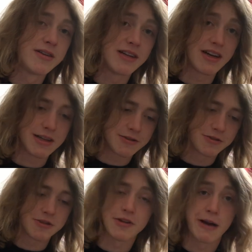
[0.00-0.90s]

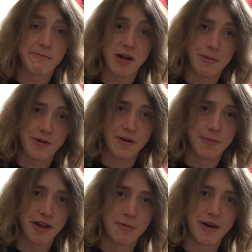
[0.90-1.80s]
There's a laptop here,
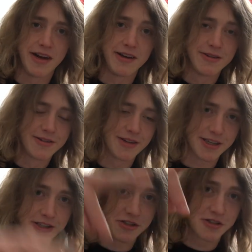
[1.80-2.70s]
by the way.
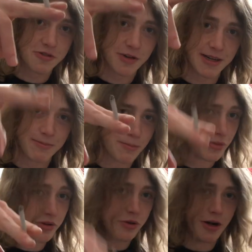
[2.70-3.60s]
Like, just straight
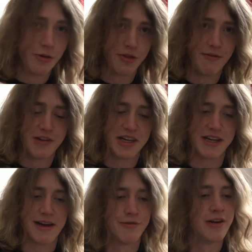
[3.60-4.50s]
below the video.